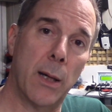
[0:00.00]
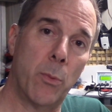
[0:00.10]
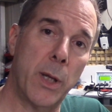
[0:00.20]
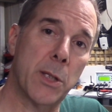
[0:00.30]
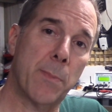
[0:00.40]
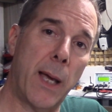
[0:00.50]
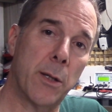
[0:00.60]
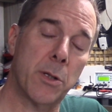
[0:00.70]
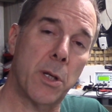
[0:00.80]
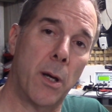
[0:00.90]
we
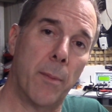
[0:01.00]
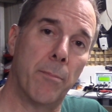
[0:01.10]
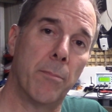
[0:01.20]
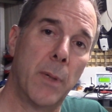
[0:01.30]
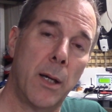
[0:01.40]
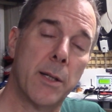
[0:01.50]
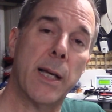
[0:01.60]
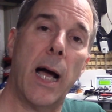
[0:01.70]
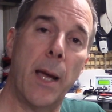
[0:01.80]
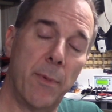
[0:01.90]
spent some
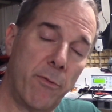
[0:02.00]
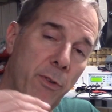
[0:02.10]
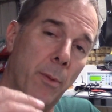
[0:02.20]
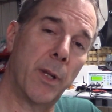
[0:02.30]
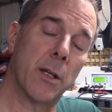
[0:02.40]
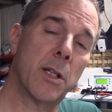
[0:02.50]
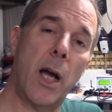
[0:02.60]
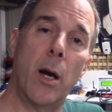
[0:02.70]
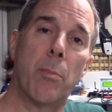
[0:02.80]
time and filmed the entire